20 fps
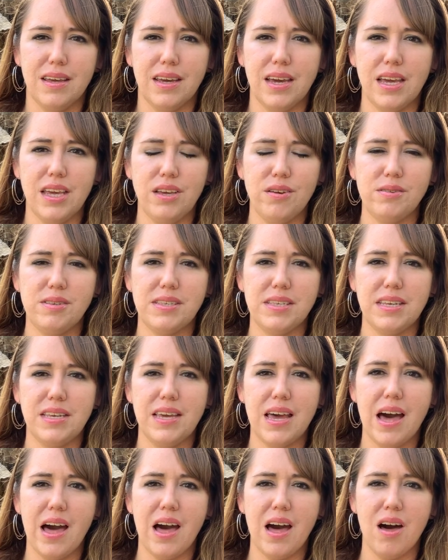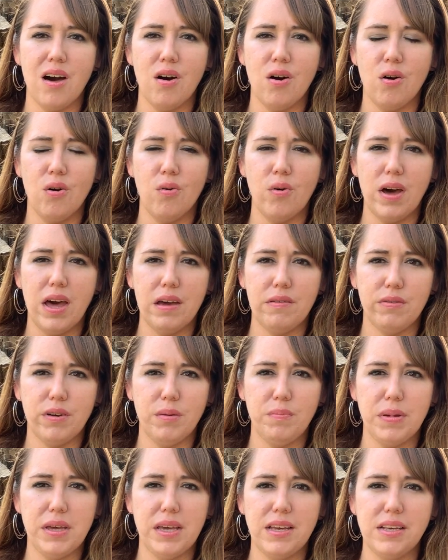Can you see how
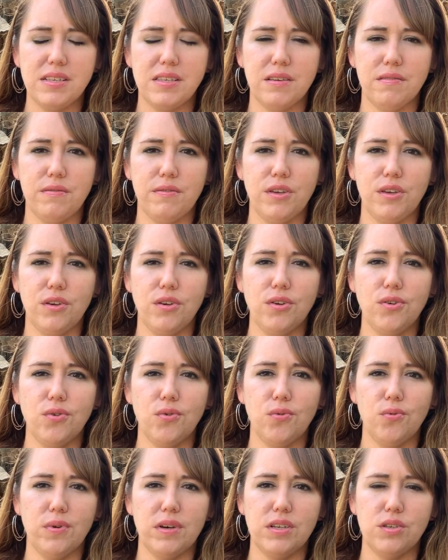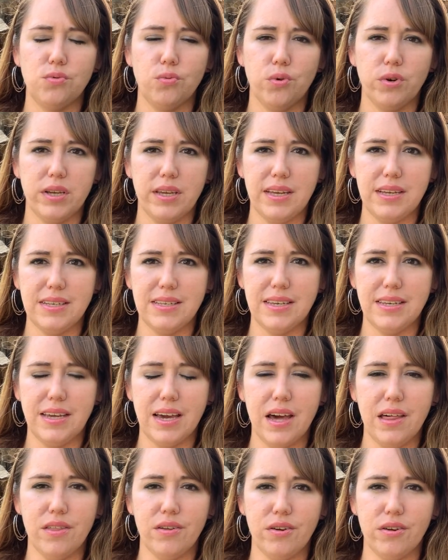every piece of you is working
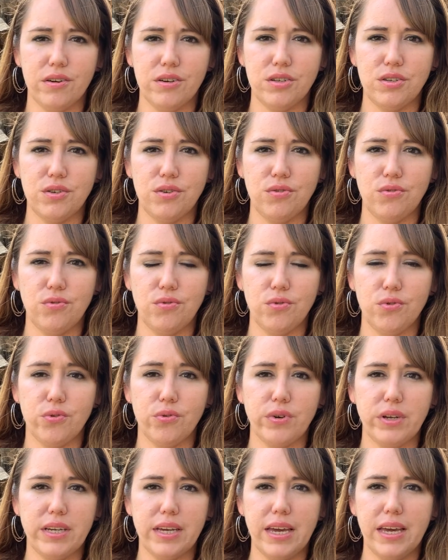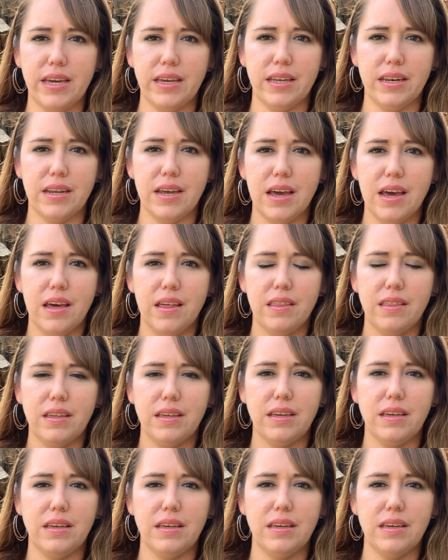together to create
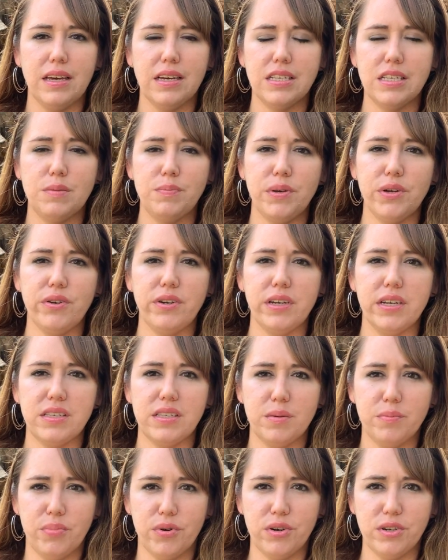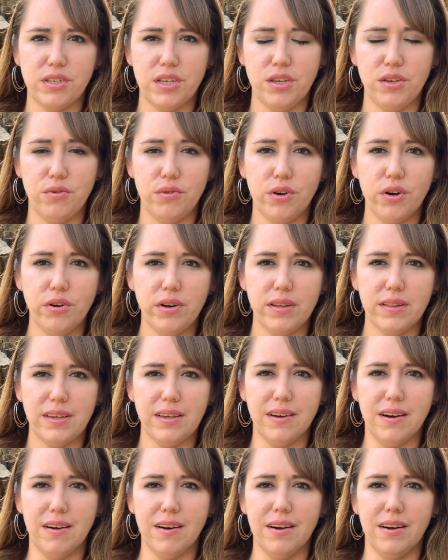the experience and person you
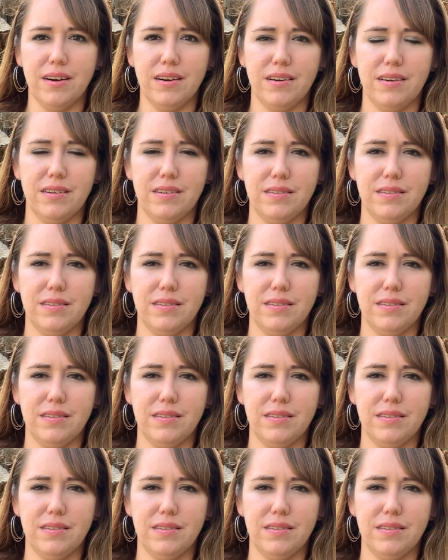currently are?